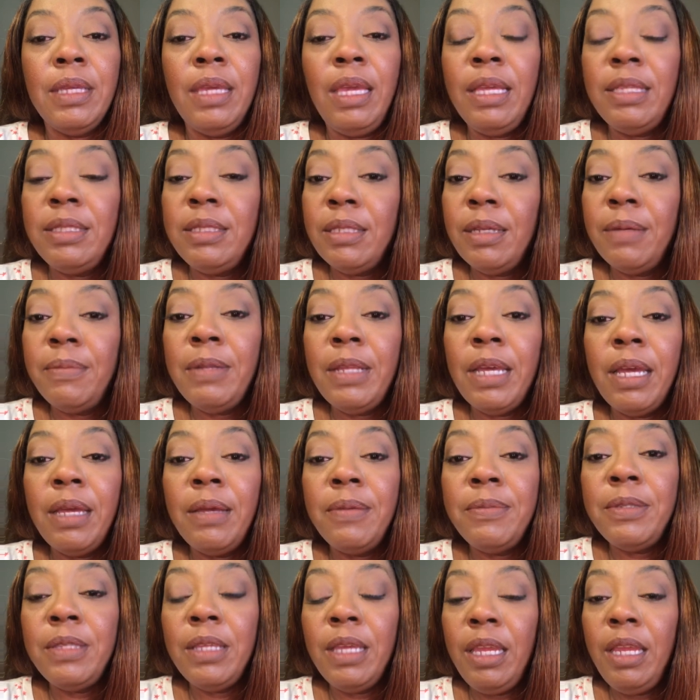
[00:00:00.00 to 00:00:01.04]
and
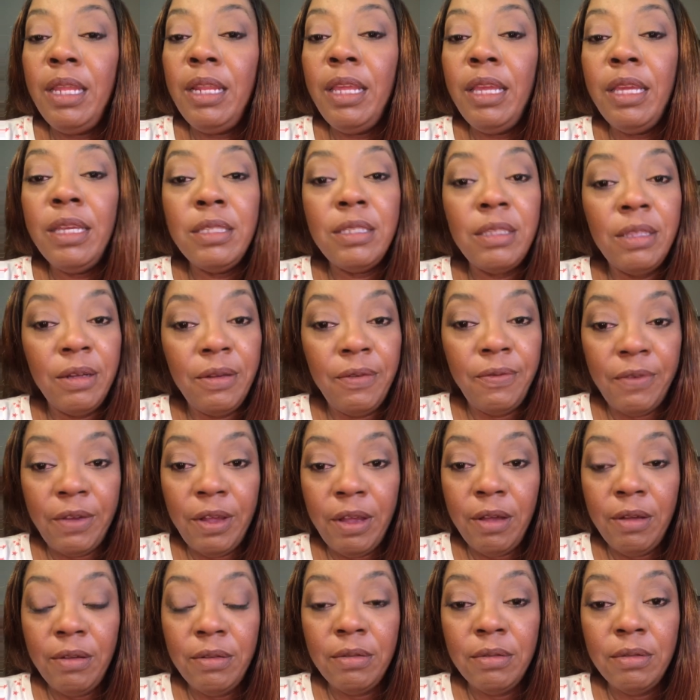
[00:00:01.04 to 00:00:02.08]
sometimes it is their
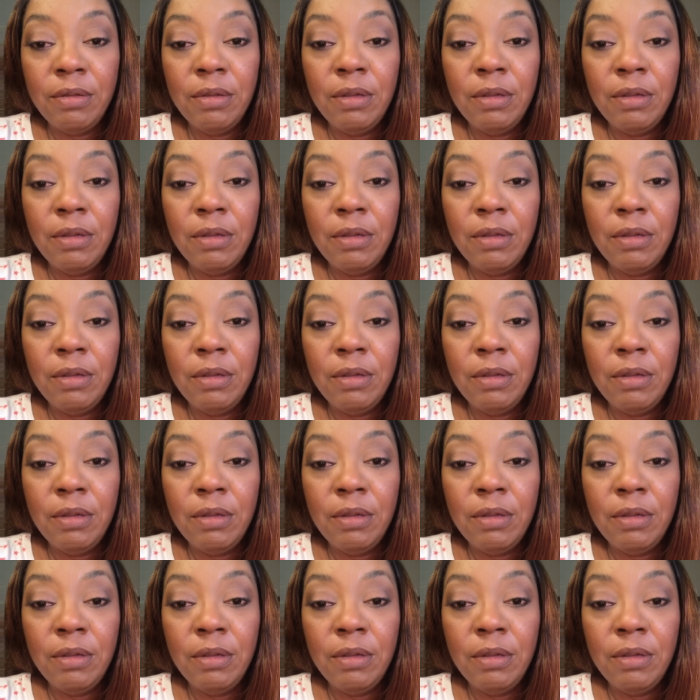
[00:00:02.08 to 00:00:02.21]
fault,